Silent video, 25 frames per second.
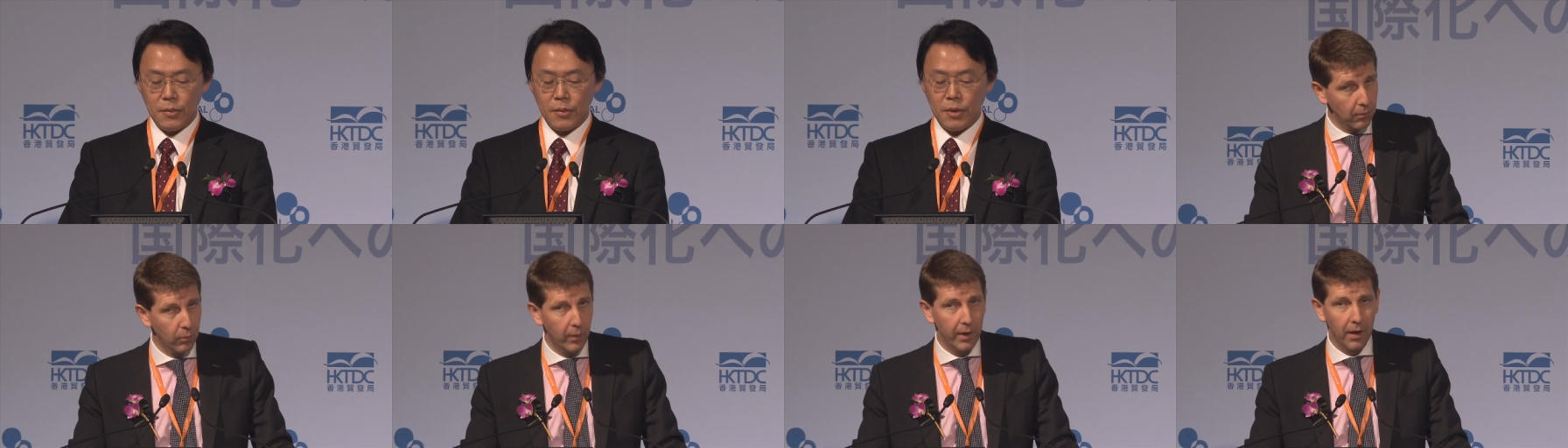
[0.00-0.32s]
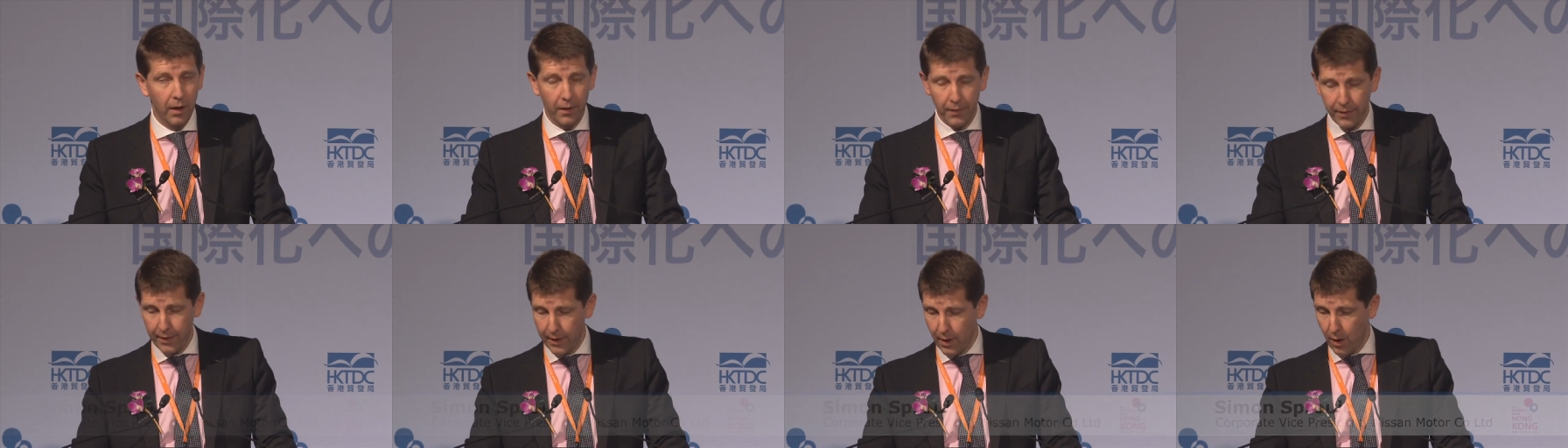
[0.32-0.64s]
We
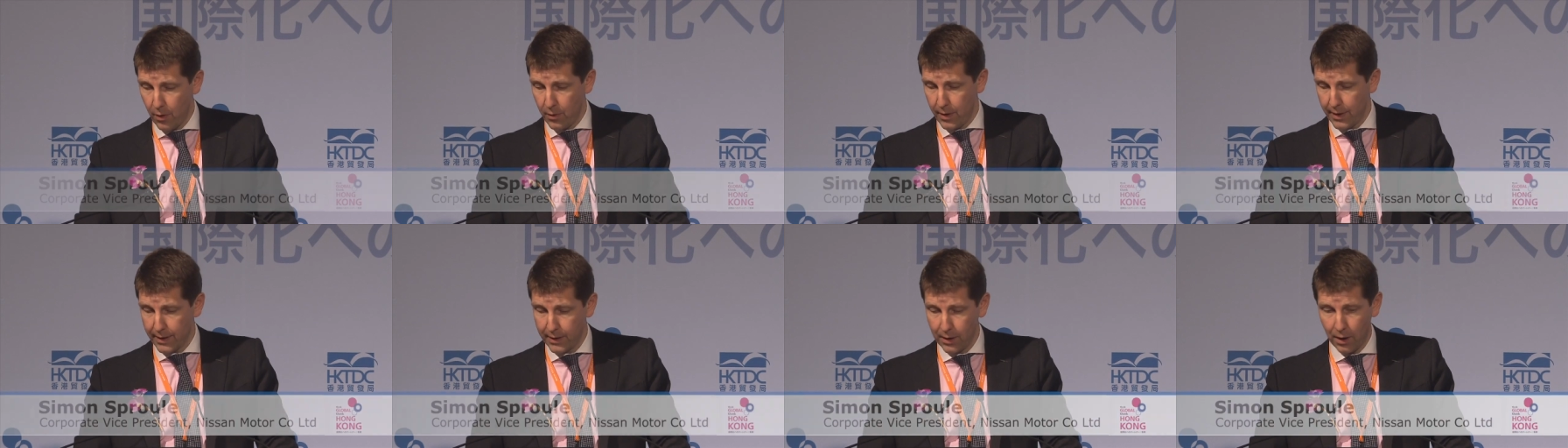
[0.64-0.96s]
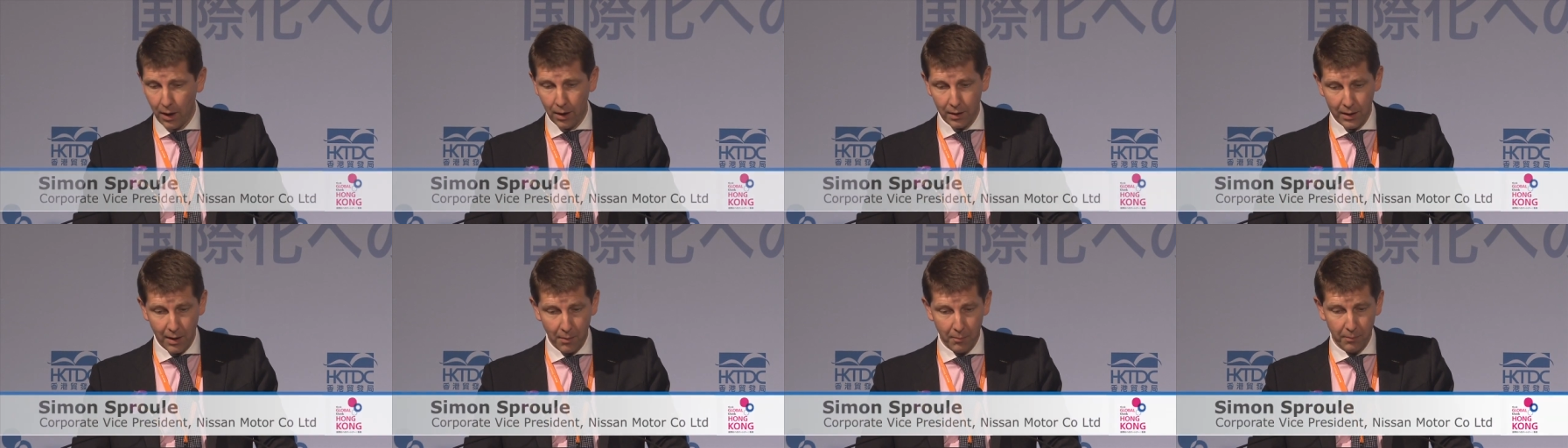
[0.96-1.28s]
are the only
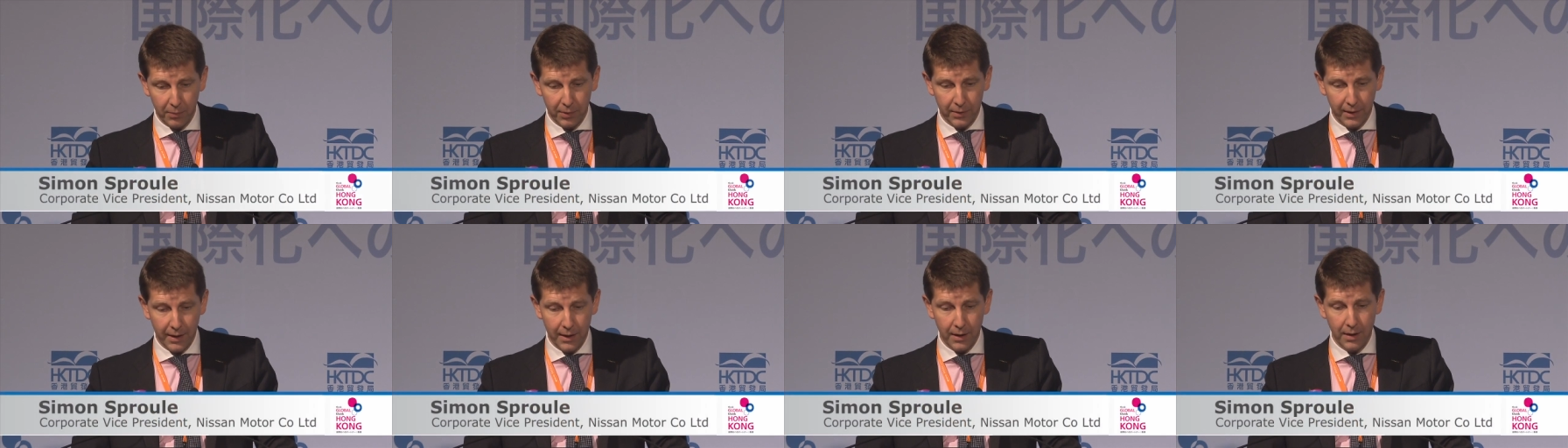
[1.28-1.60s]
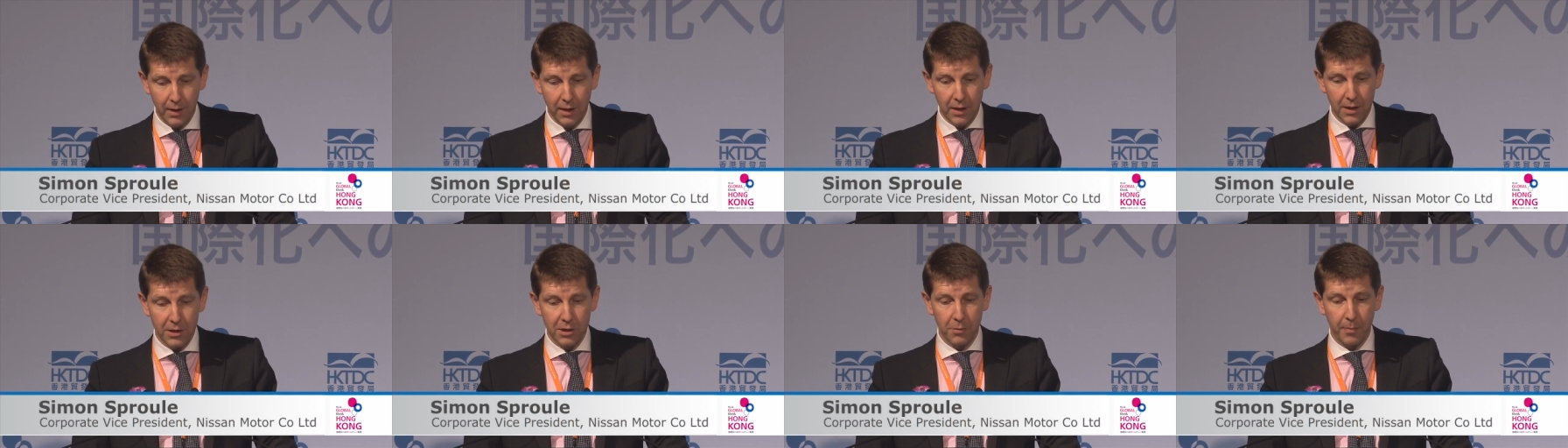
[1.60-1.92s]
car company
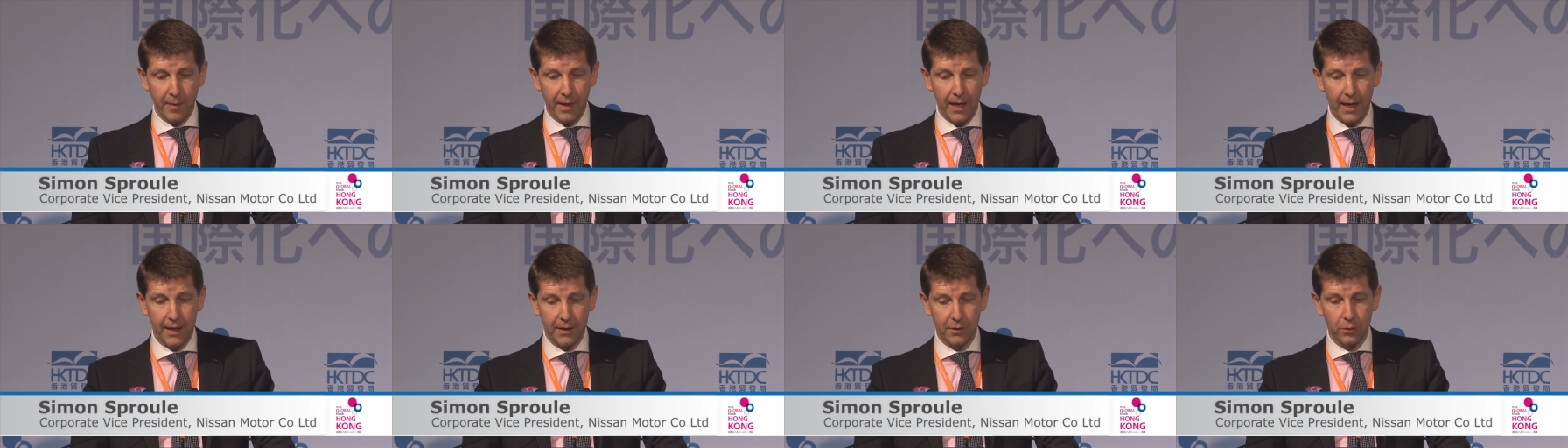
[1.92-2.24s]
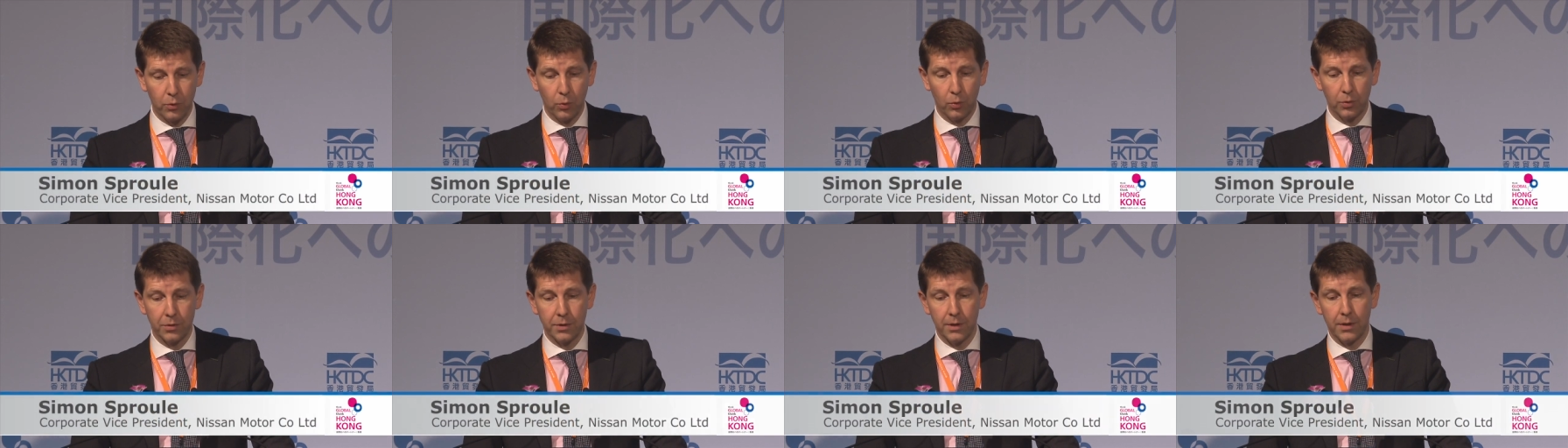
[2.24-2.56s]
to be
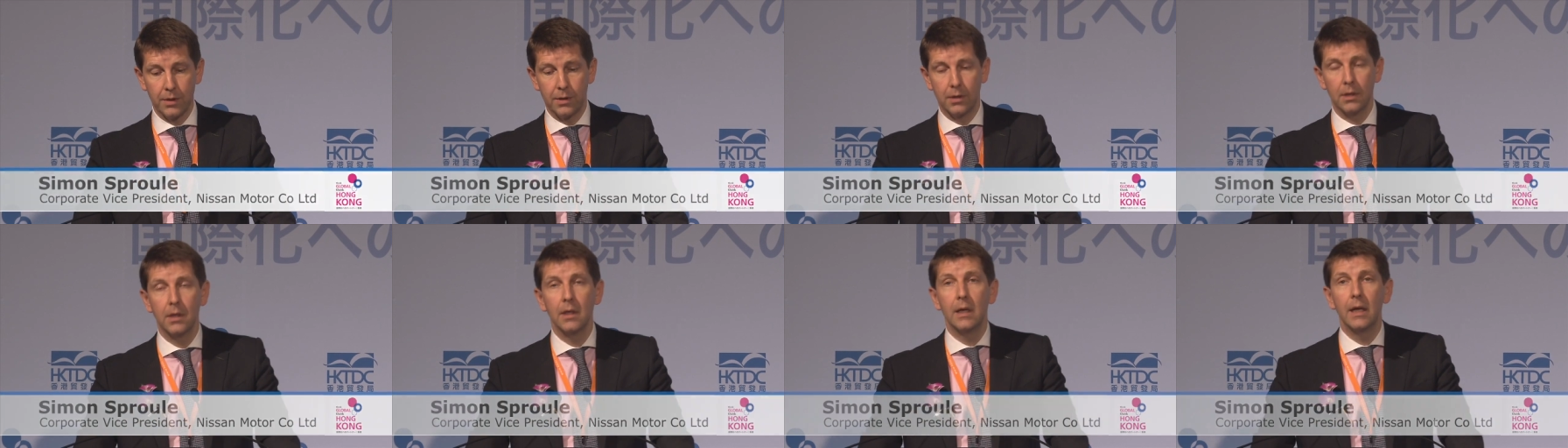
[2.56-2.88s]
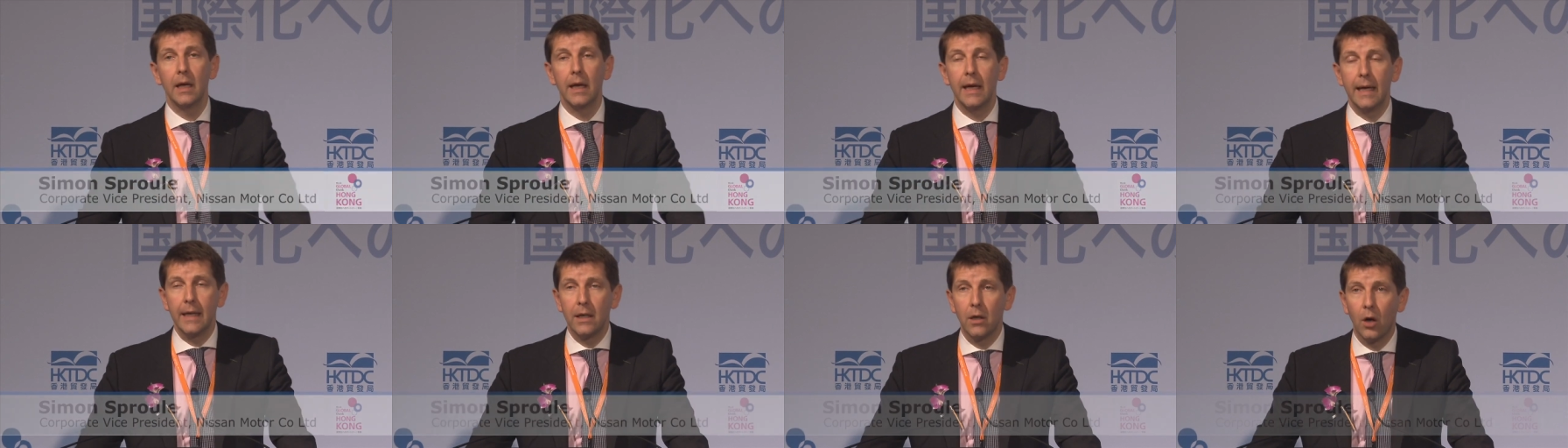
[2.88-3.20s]
headquartered
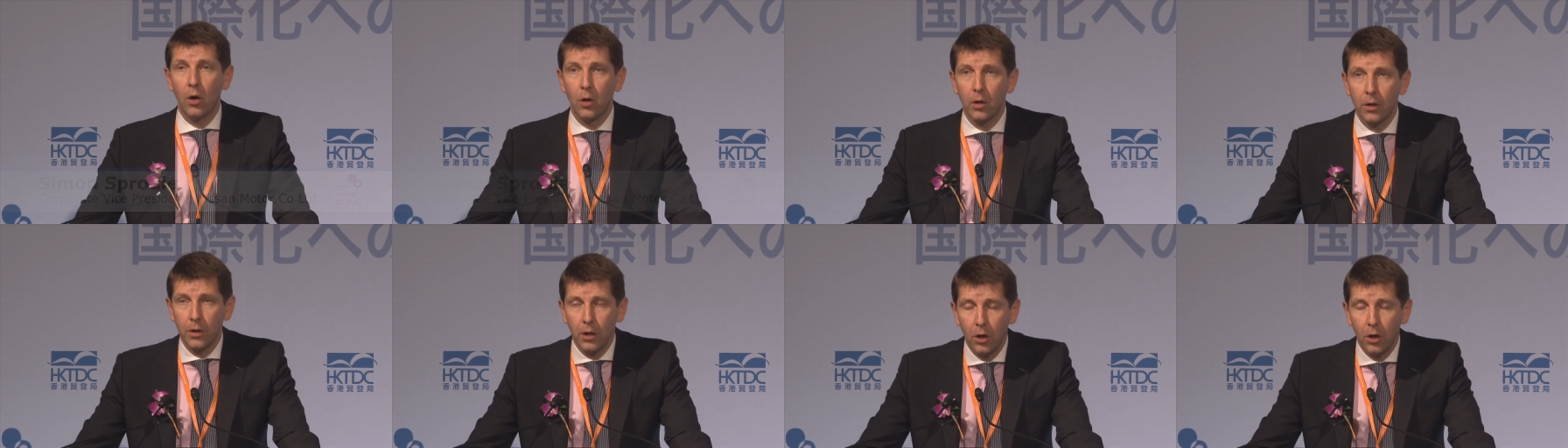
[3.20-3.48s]
in Hong